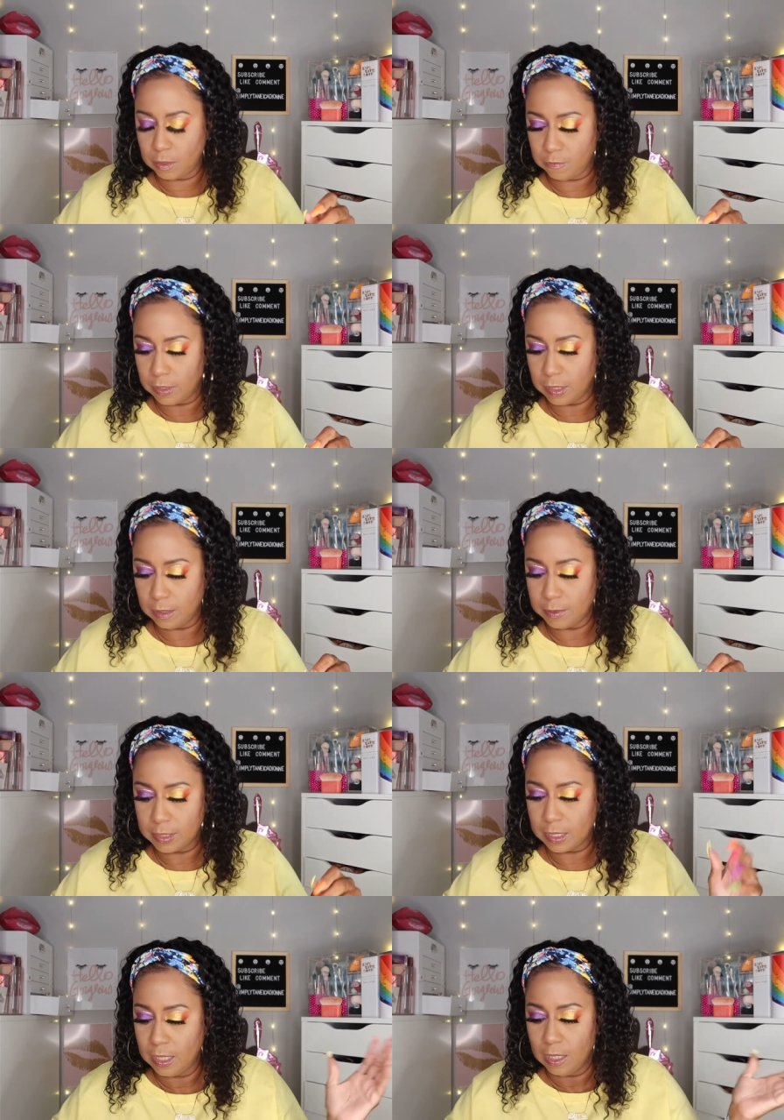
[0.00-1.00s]
I really am
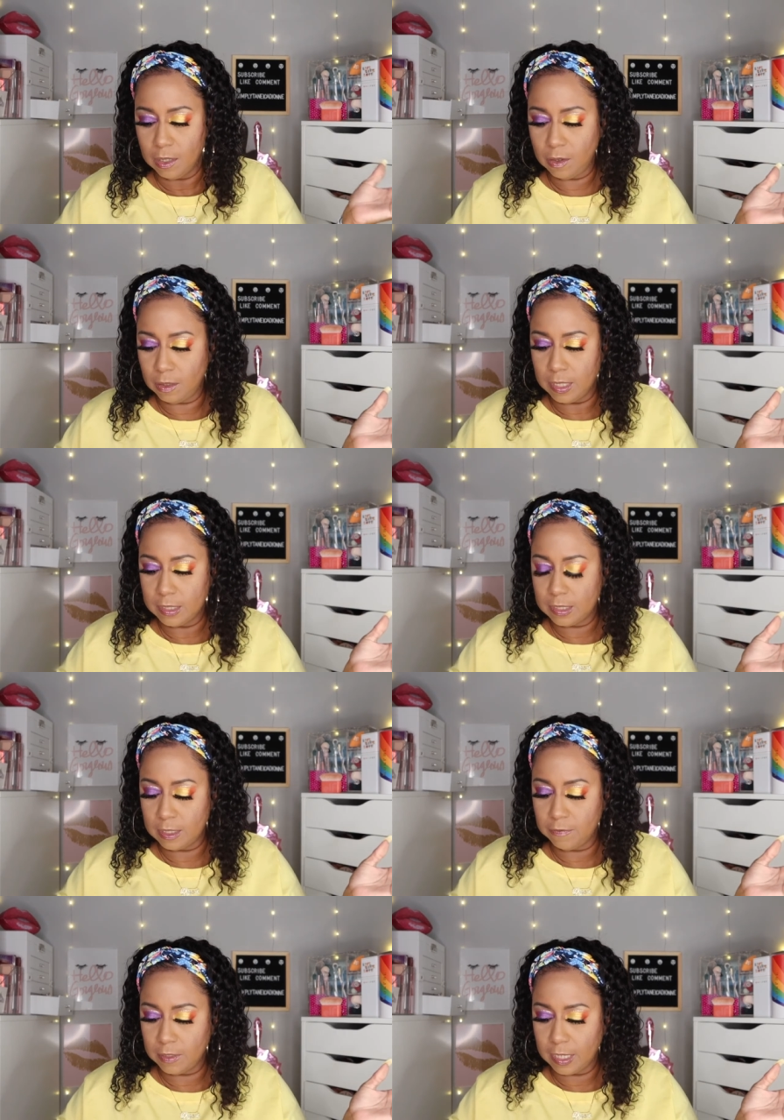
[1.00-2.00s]
because uh, all that
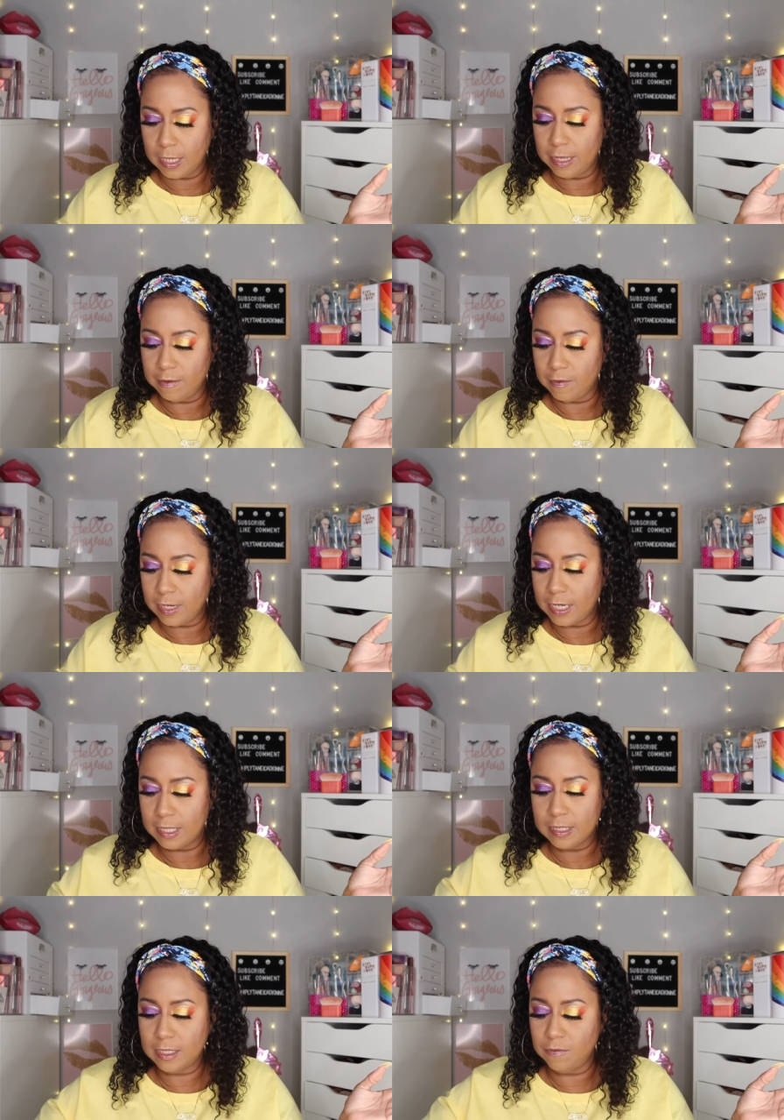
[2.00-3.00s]
stuff that I have, a lot
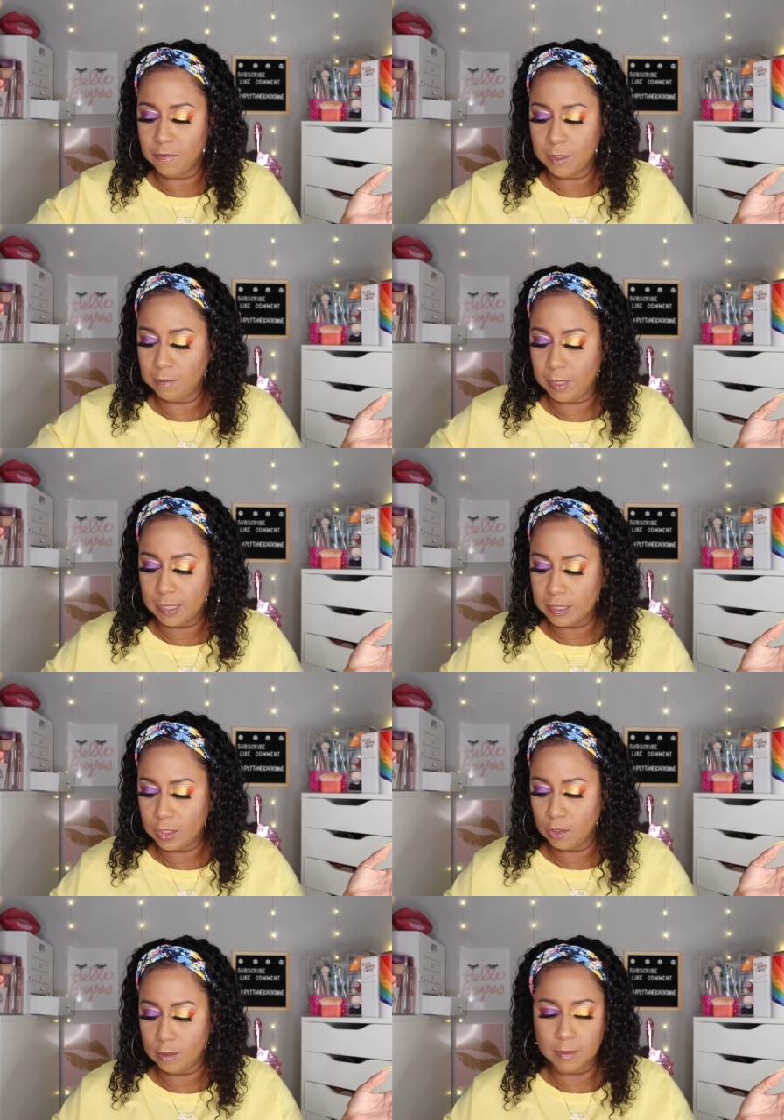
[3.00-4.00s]
of the stuff from the
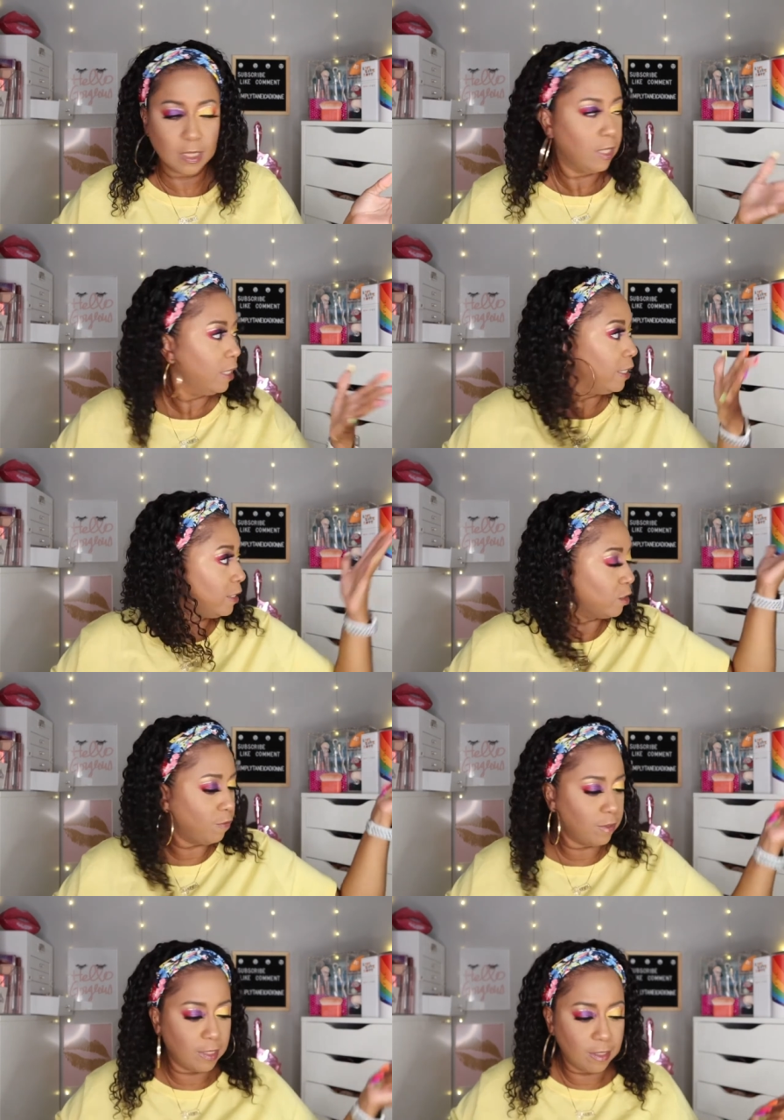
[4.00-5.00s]
Boxy Charms is
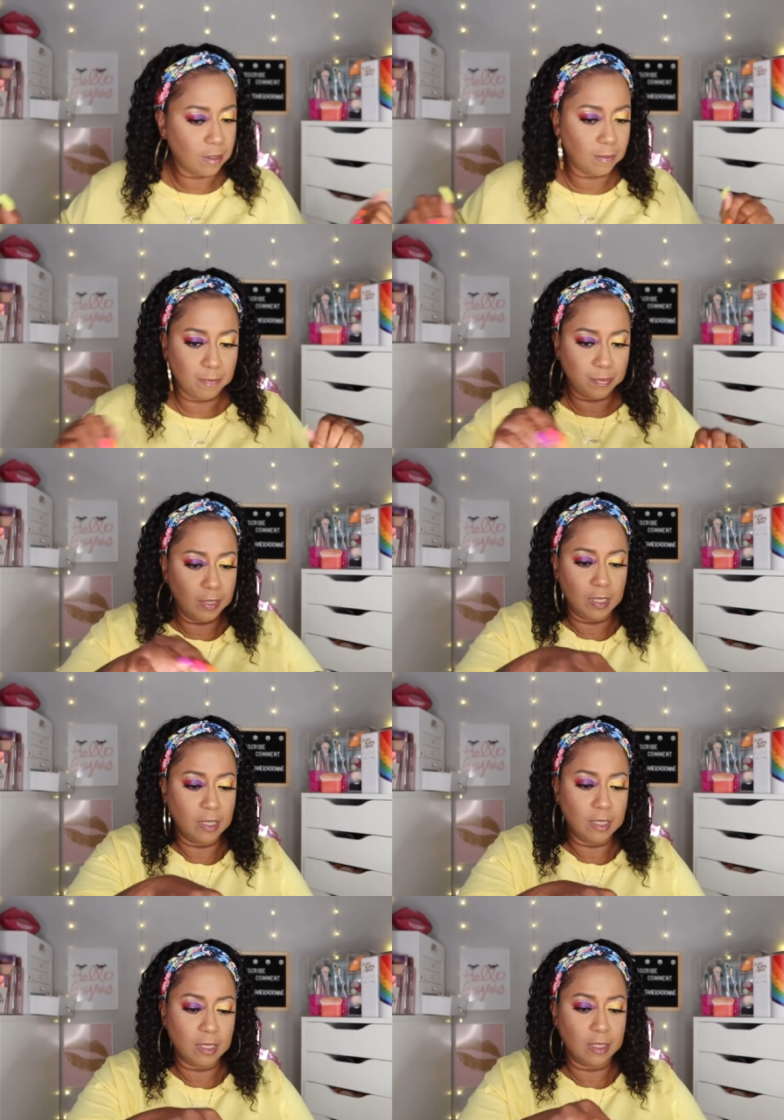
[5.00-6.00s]
over there to put
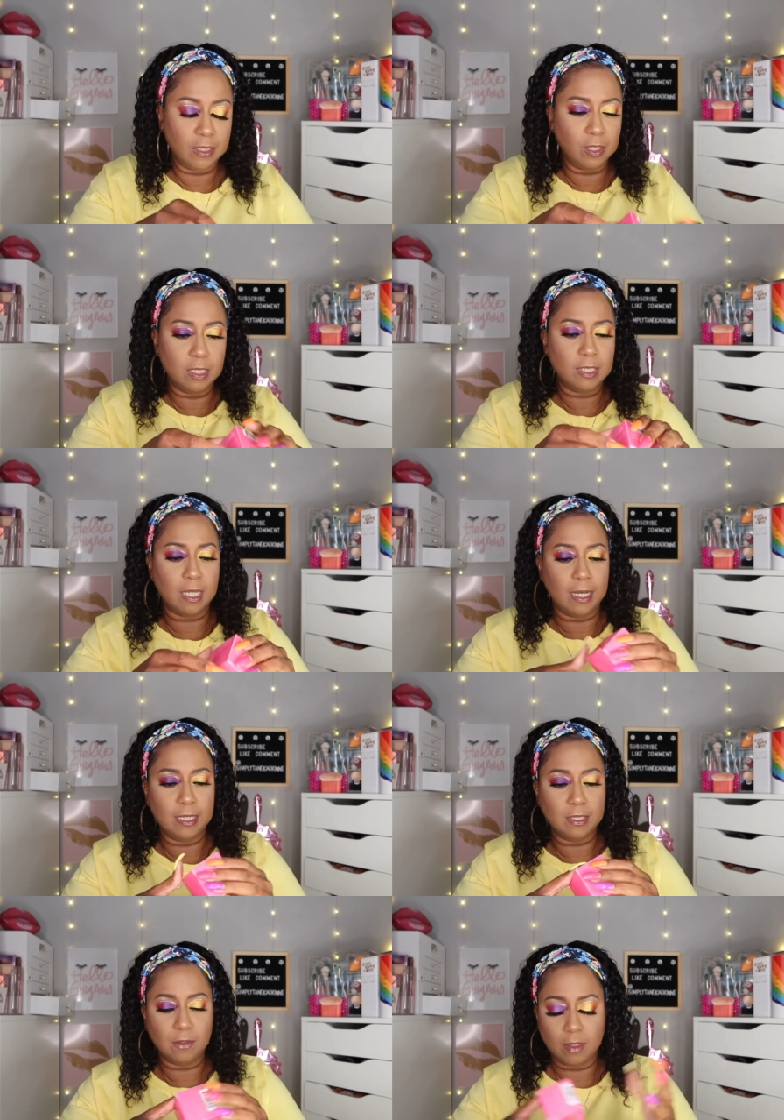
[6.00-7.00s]
in to the
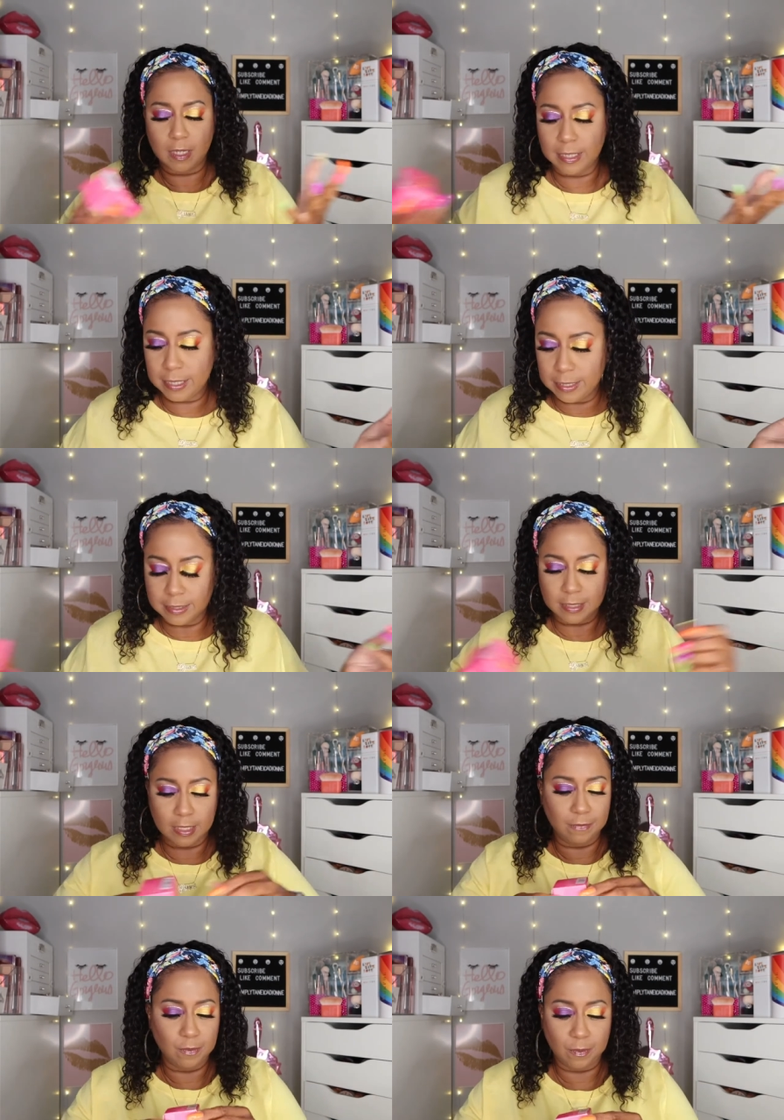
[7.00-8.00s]
side so that I can
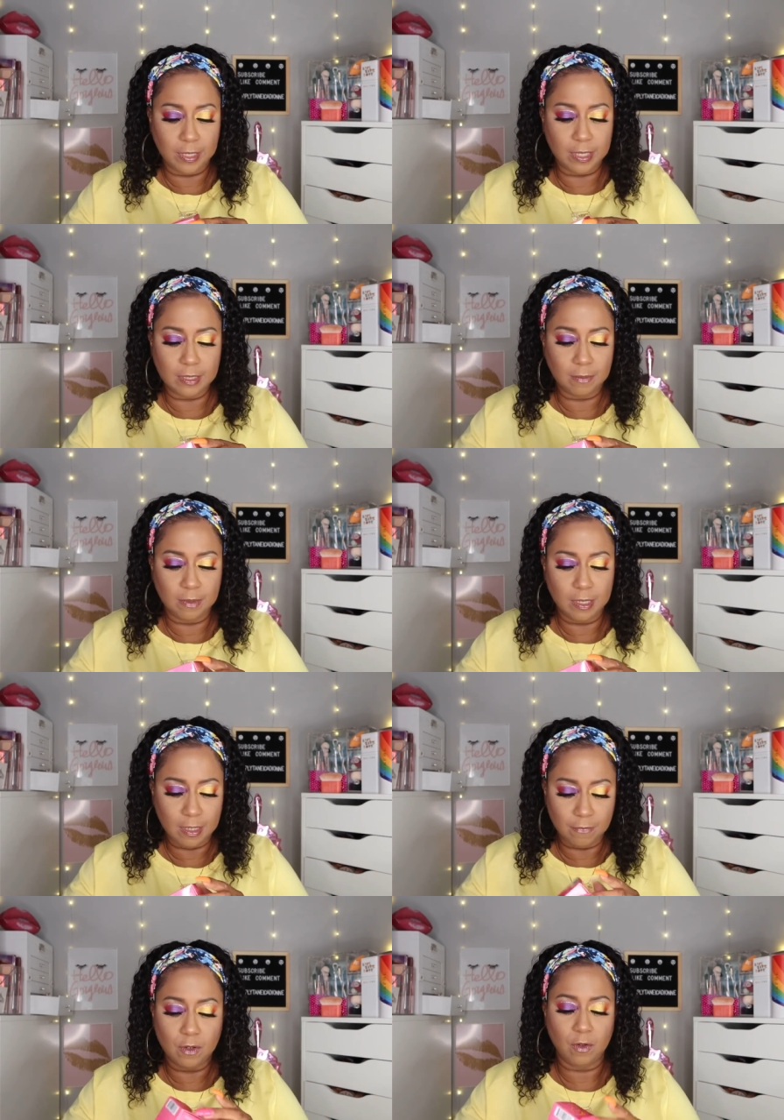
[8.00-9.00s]
give away because I'm
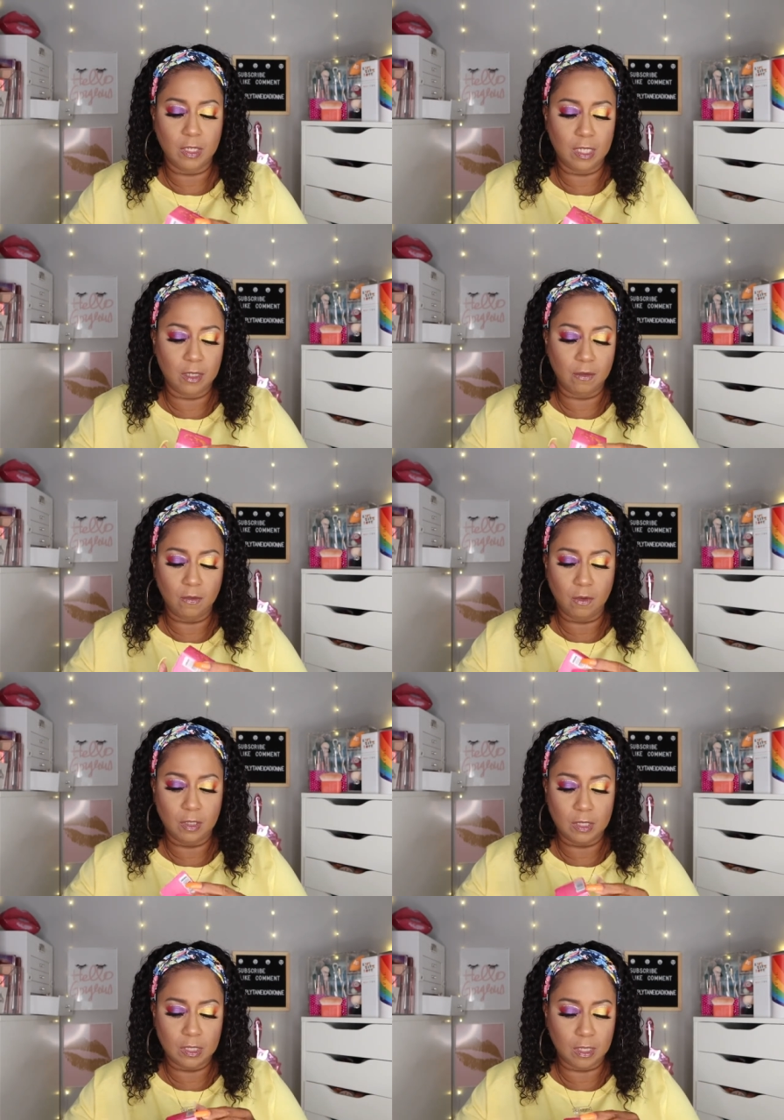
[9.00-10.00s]
never going to get through all
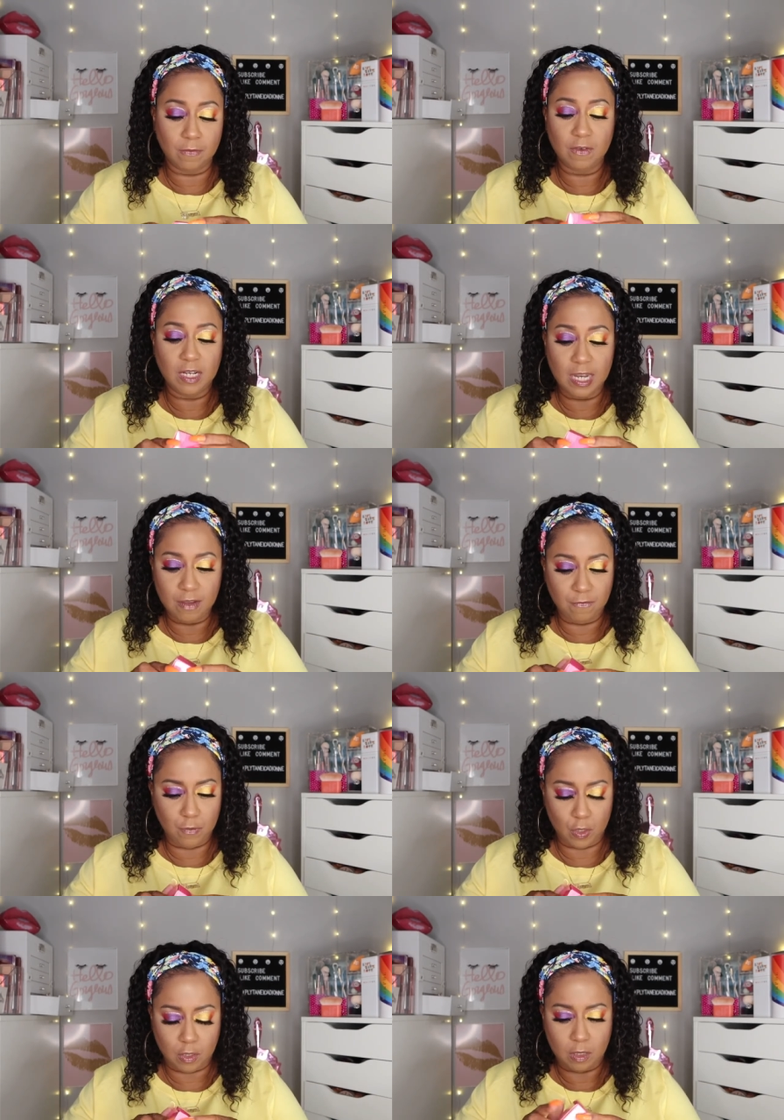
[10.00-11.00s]
this stuff.
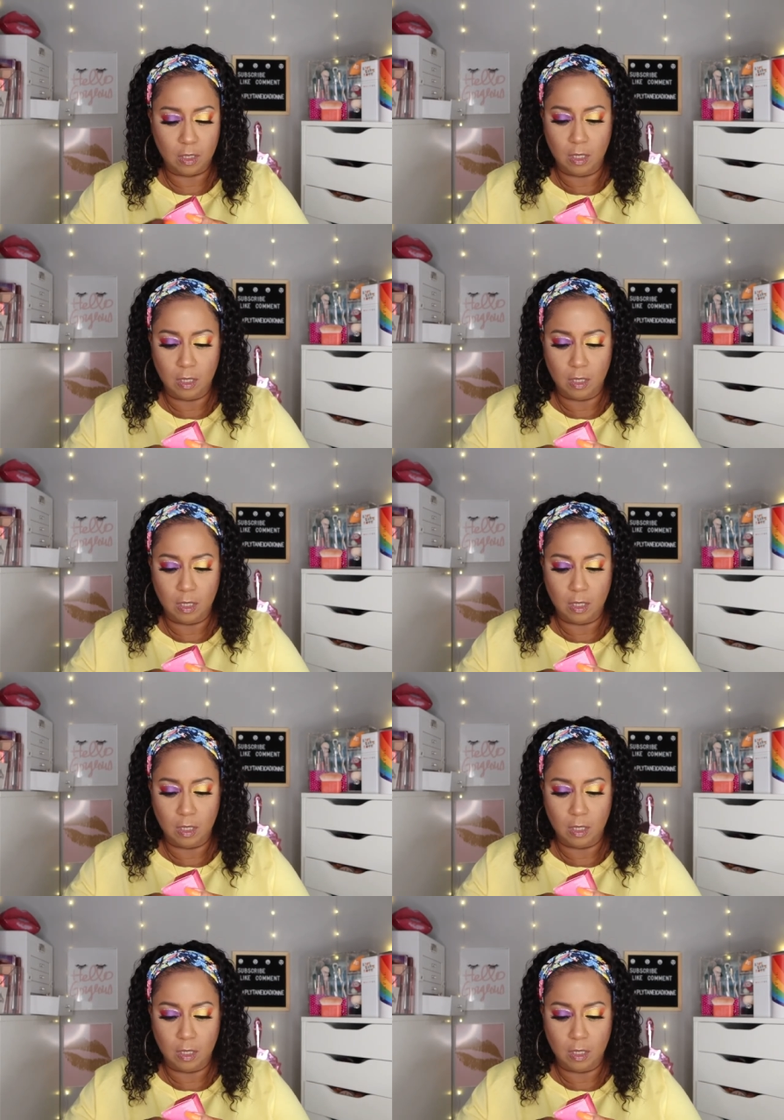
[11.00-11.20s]
Never.